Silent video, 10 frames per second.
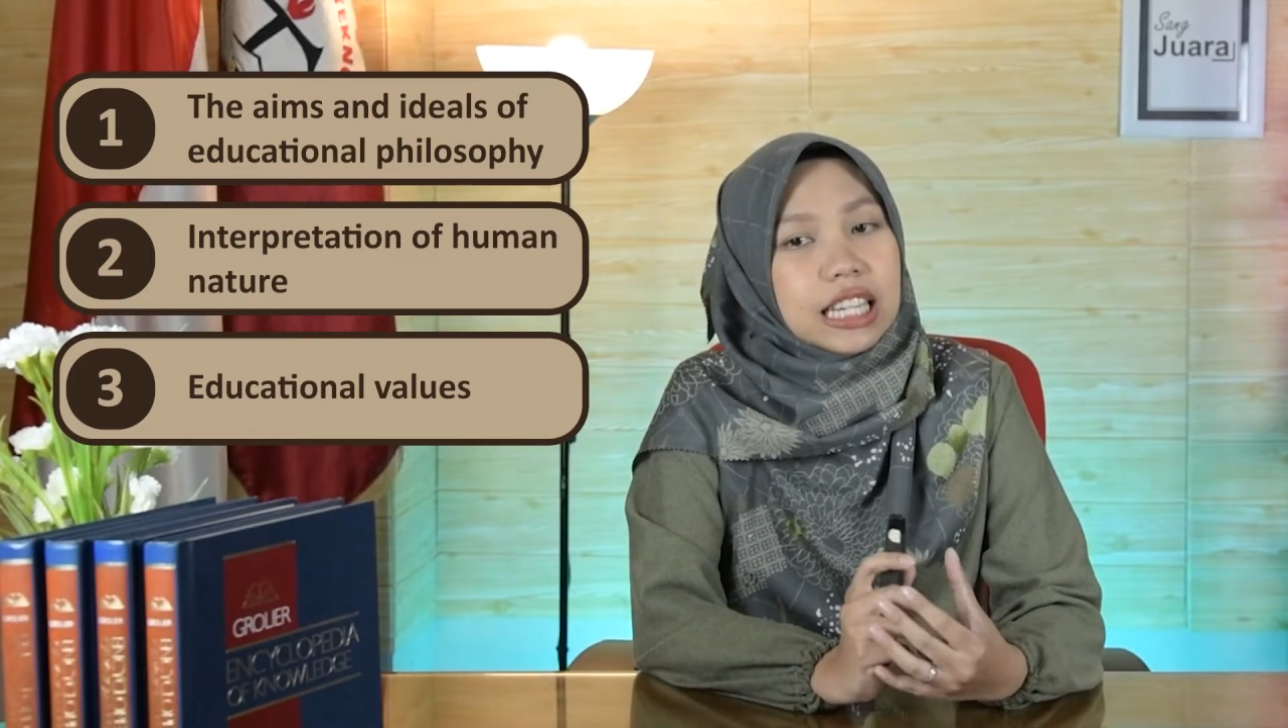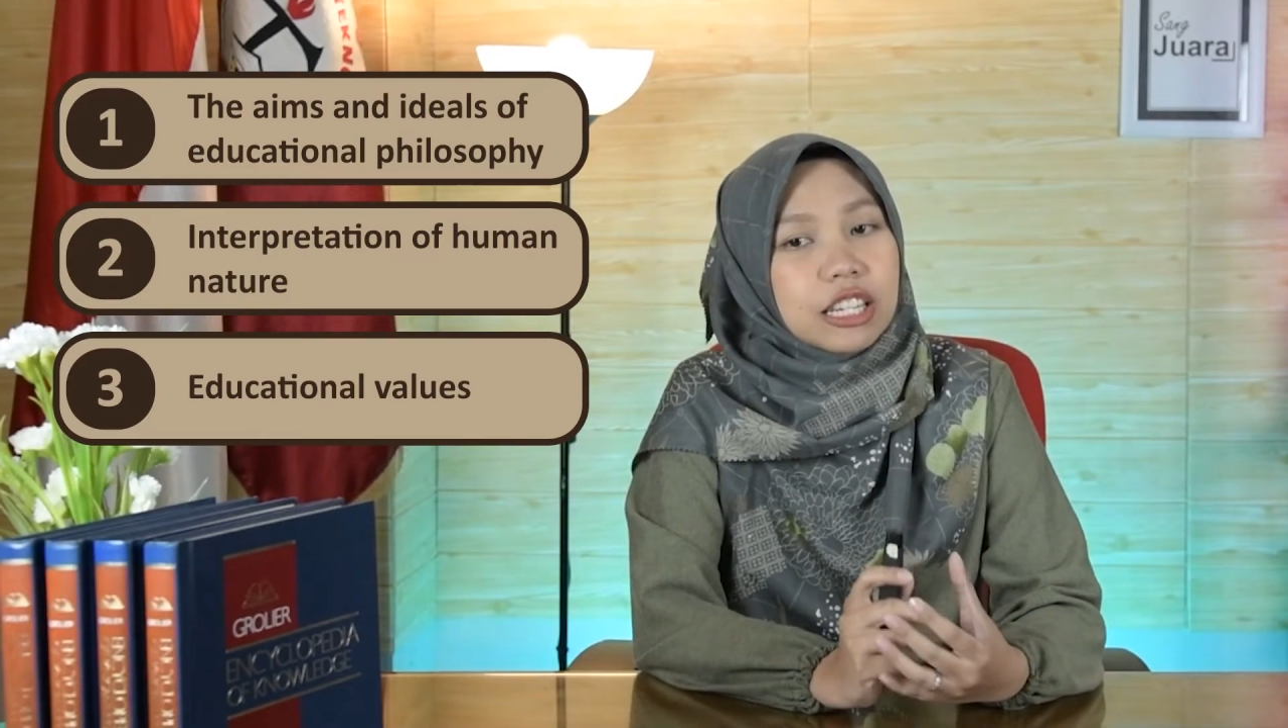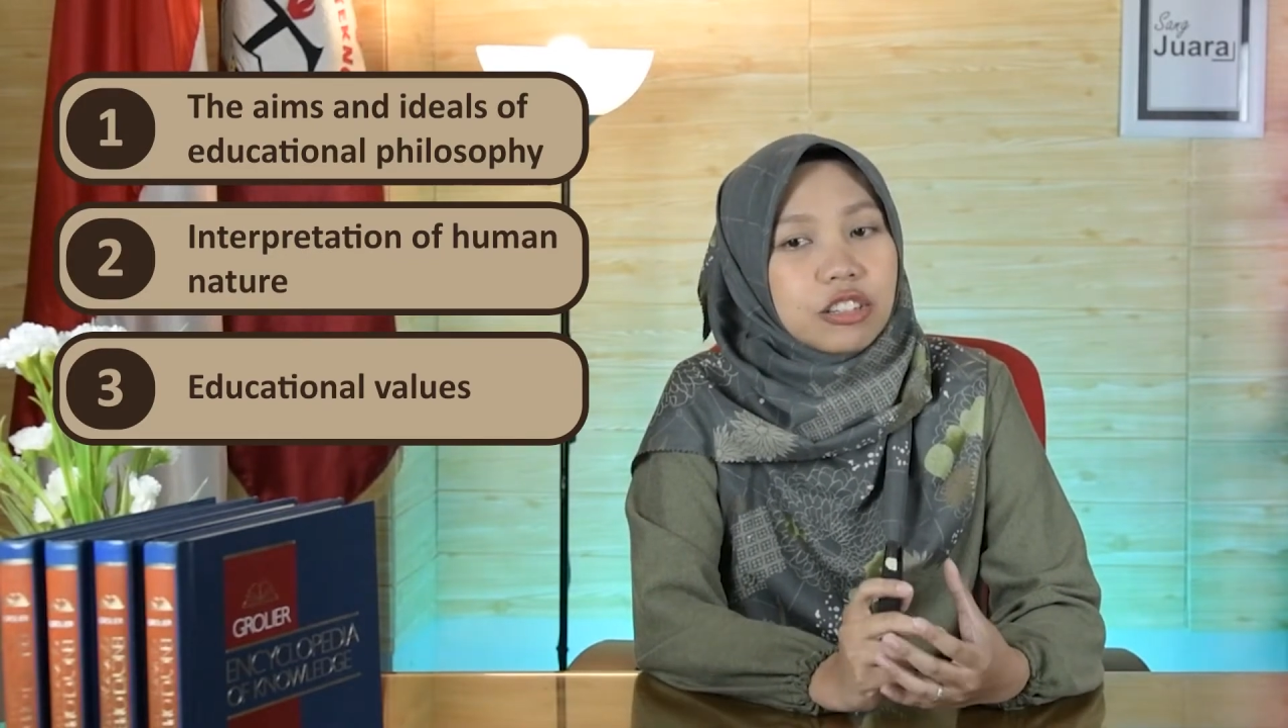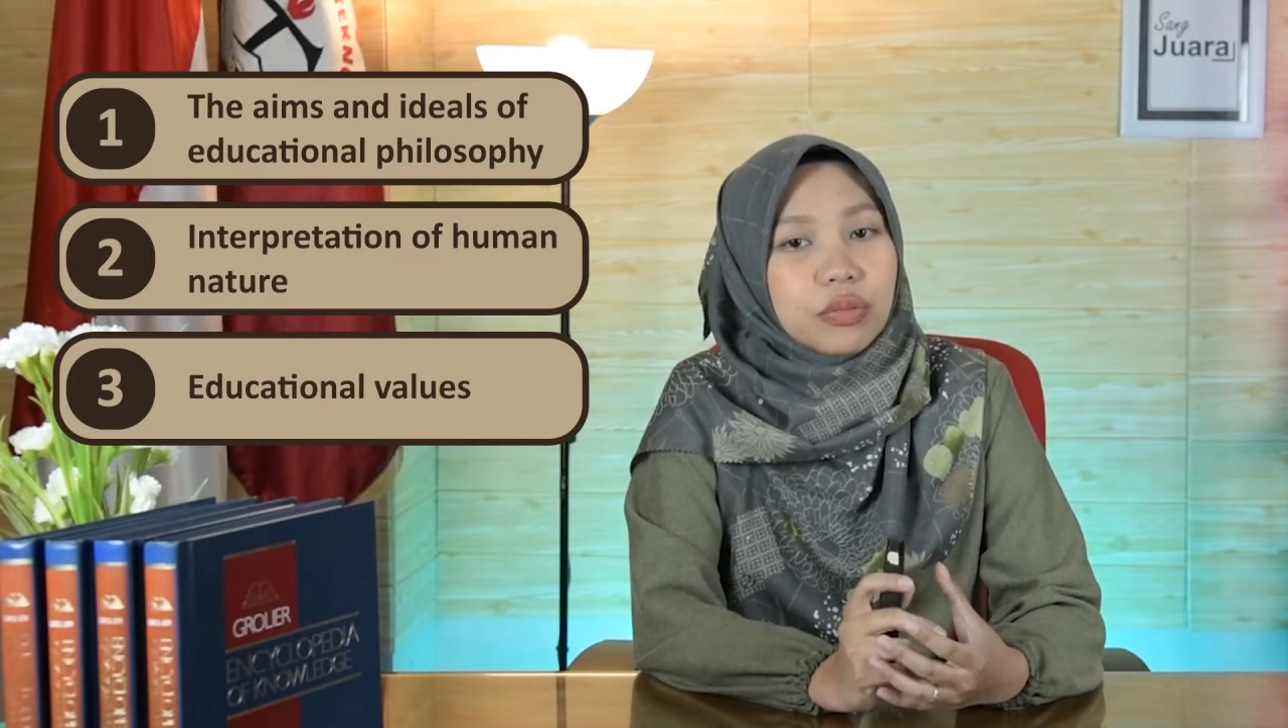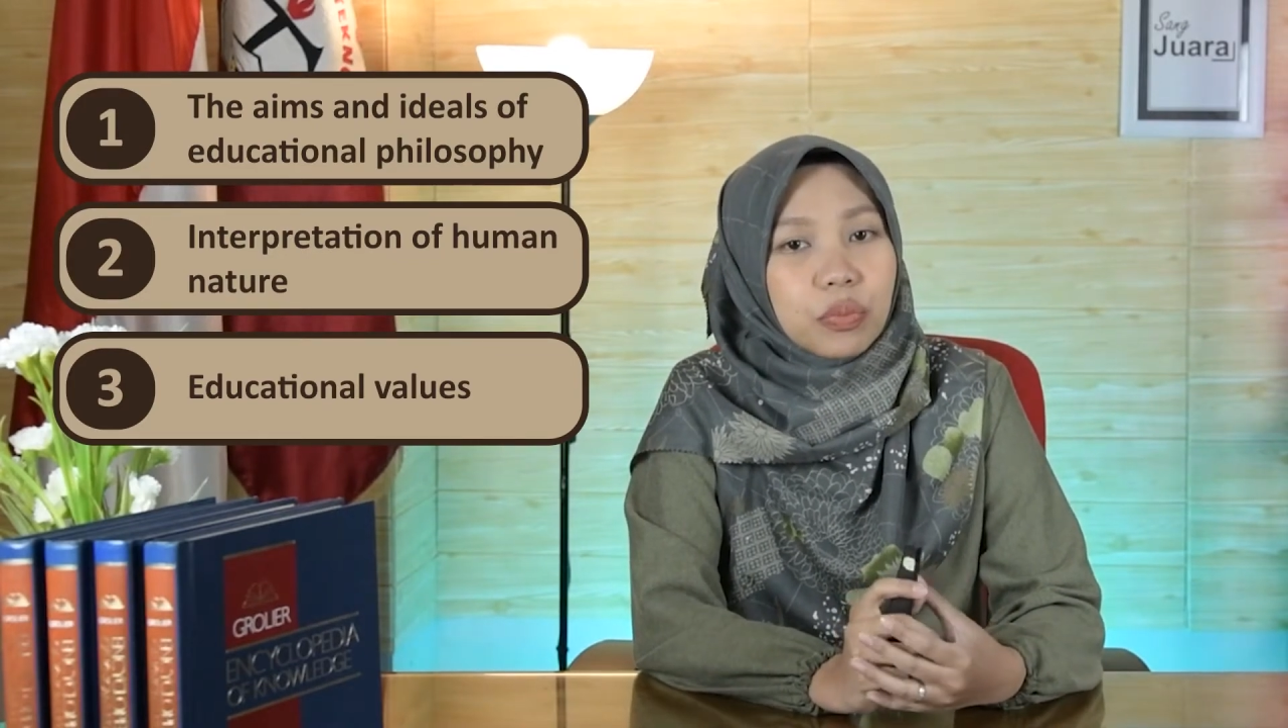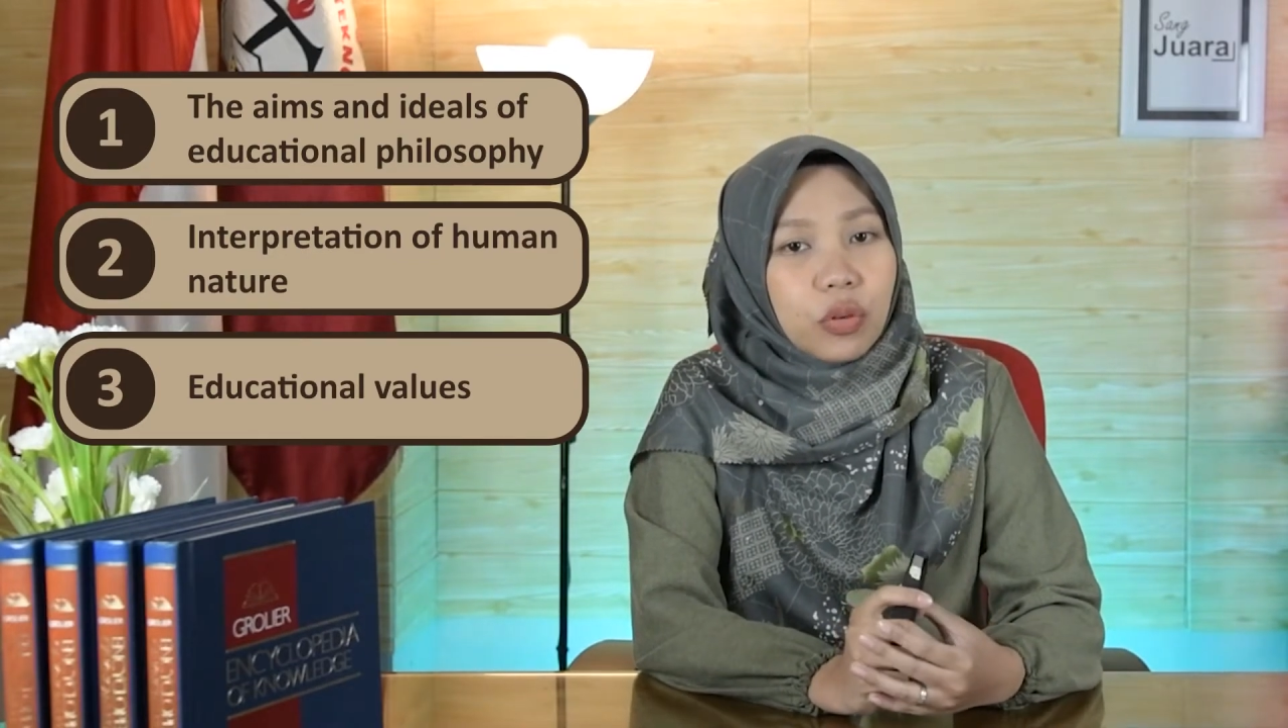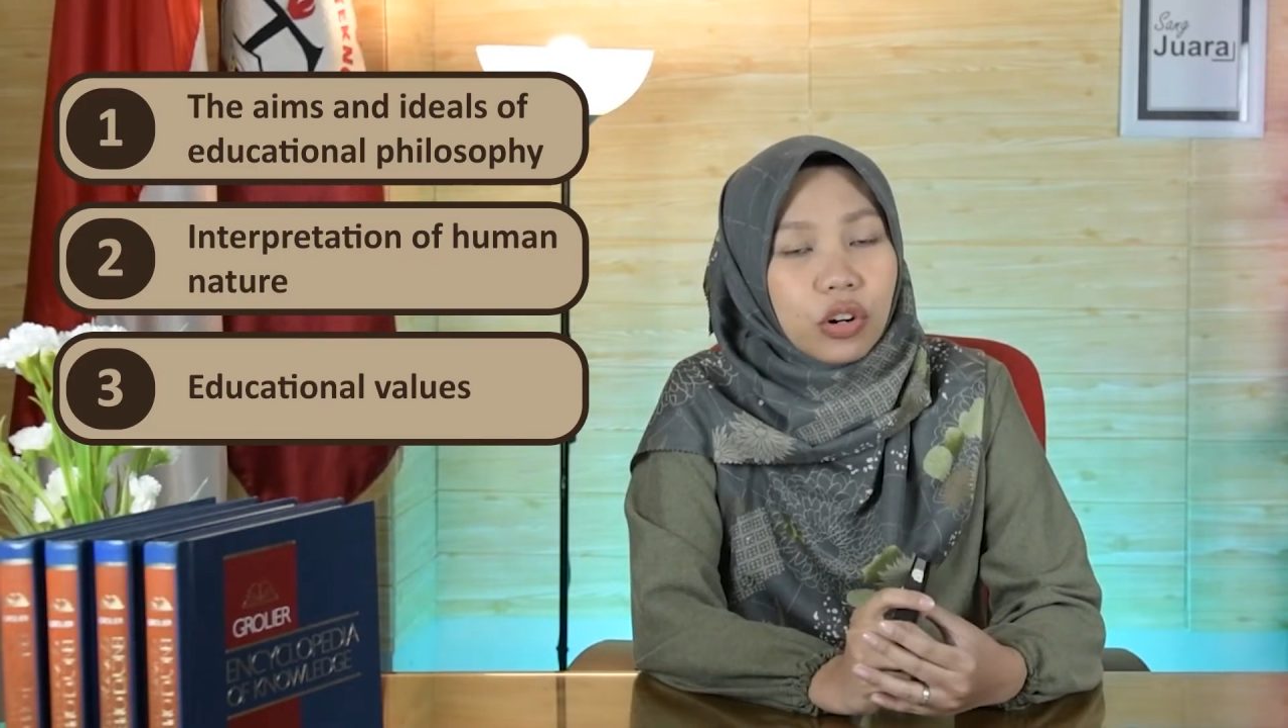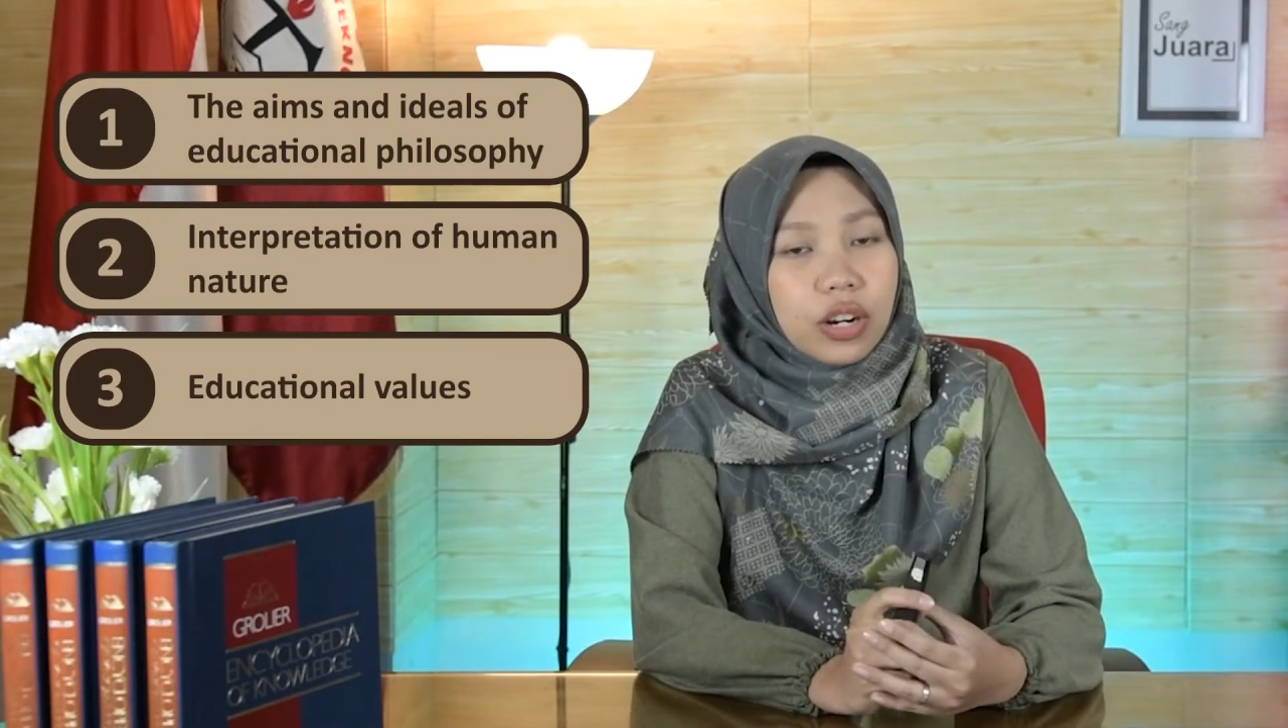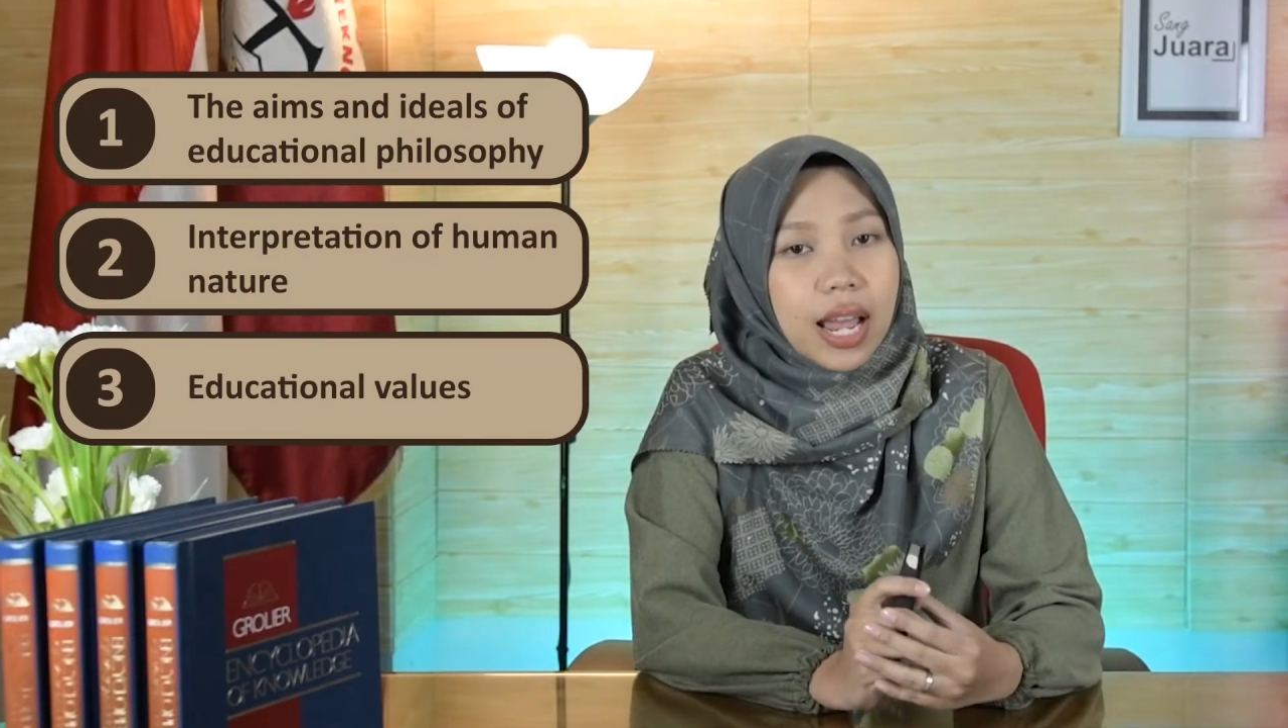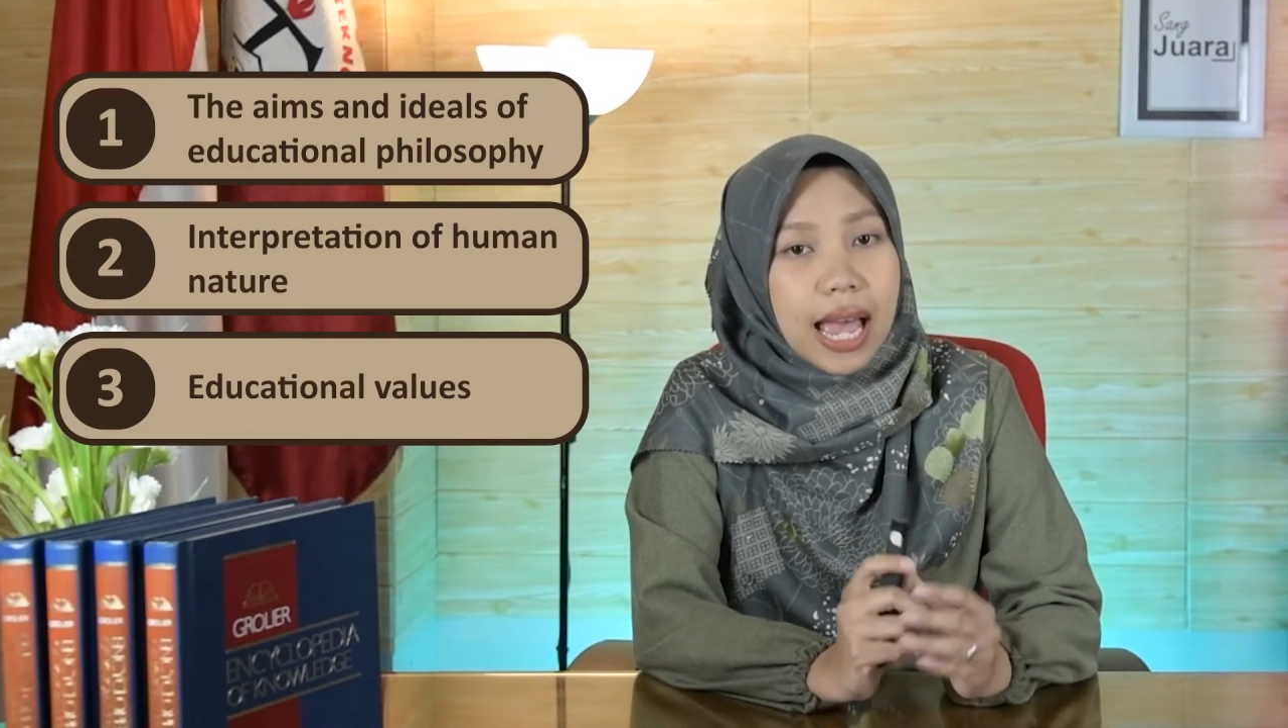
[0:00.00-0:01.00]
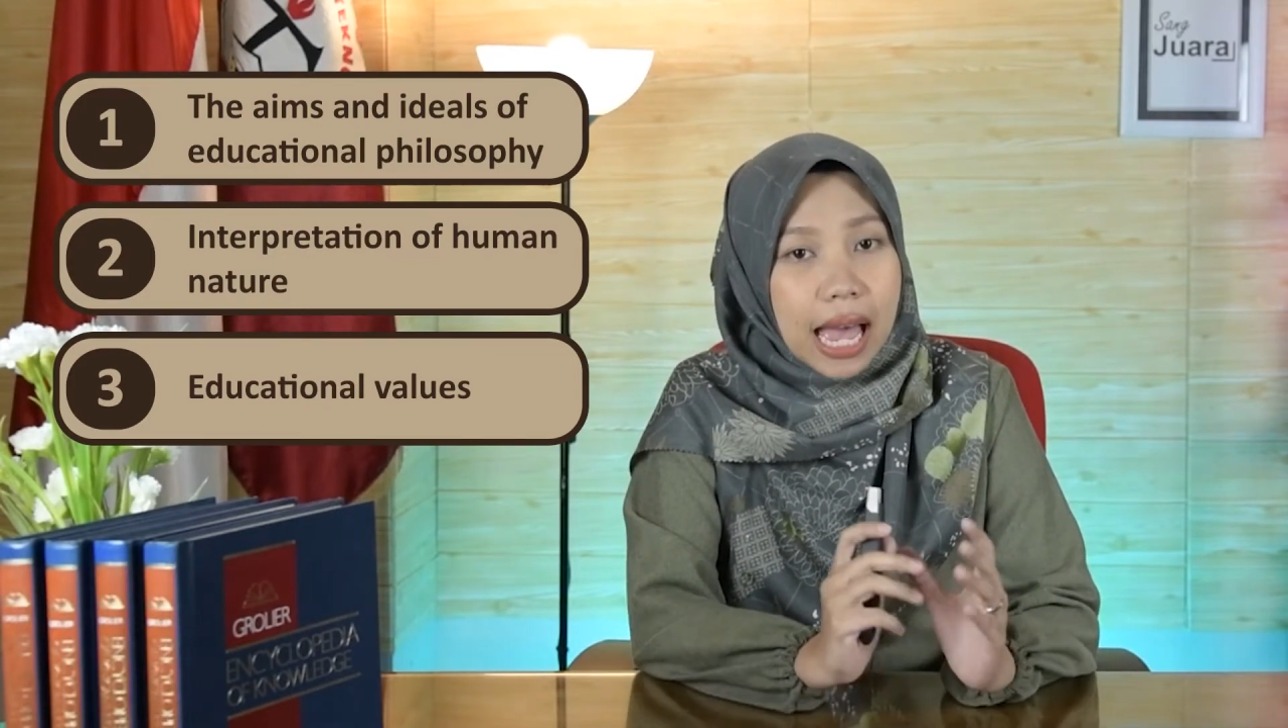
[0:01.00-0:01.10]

it is more